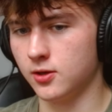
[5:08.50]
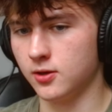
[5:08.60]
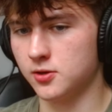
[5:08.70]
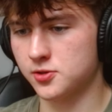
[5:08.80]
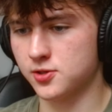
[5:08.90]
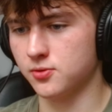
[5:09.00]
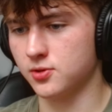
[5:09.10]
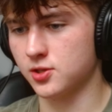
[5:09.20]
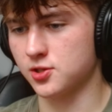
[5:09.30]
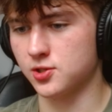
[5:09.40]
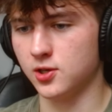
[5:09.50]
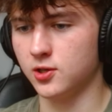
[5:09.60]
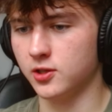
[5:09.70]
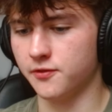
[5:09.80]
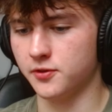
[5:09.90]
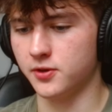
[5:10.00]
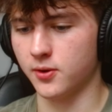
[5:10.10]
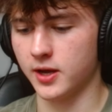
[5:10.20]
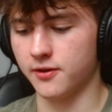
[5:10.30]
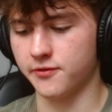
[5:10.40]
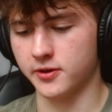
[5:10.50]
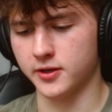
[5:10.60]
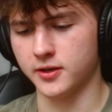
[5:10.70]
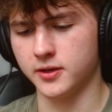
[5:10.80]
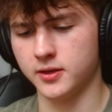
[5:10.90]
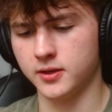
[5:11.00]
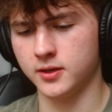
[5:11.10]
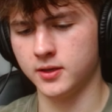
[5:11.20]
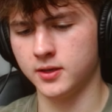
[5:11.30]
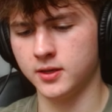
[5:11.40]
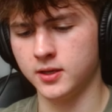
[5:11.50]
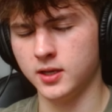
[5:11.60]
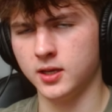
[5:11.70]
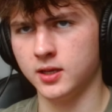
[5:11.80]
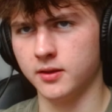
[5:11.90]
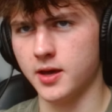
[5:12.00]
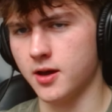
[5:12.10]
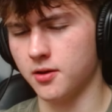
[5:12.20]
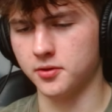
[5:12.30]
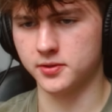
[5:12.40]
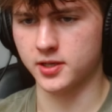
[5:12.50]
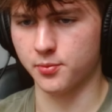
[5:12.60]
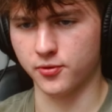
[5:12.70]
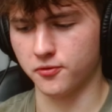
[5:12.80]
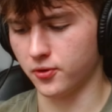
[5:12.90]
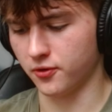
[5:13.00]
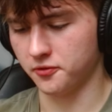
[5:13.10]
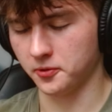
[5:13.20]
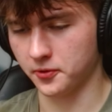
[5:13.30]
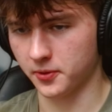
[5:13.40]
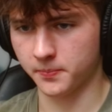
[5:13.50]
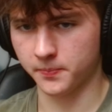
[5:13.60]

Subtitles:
Also, this is all if you don't have that other type of oil filter.